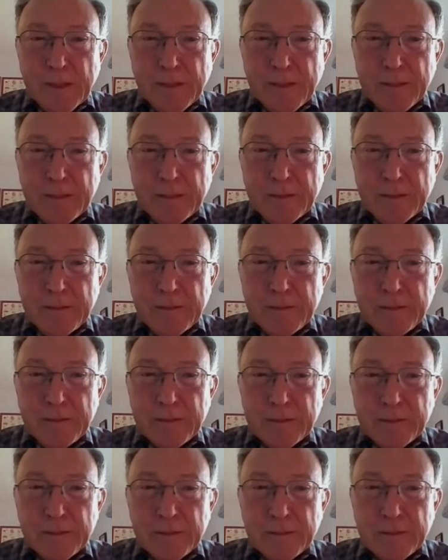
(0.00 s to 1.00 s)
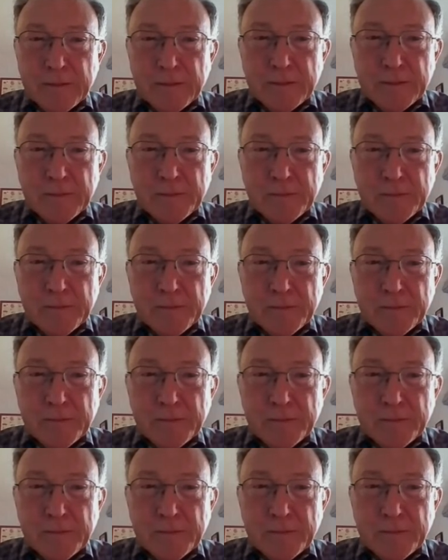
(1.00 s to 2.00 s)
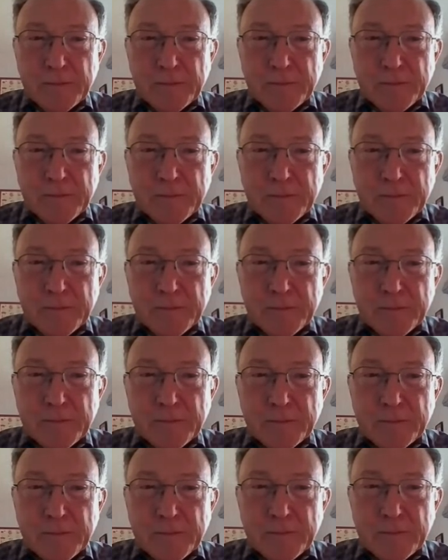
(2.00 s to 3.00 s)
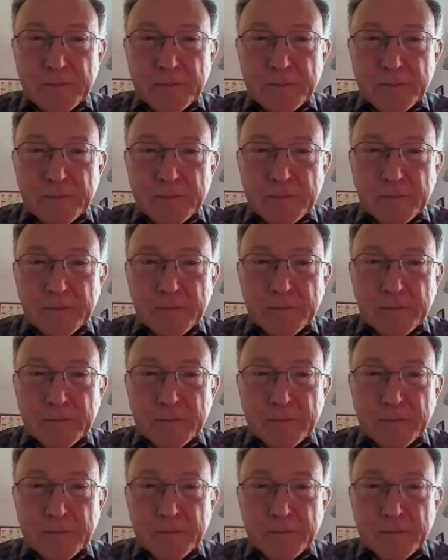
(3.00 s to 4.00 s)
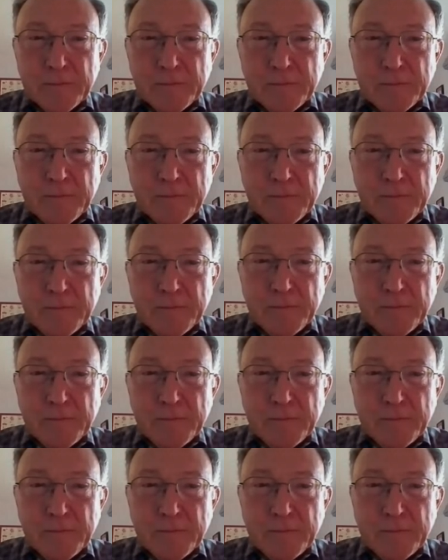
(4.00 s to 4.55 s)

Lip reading: (not speaking)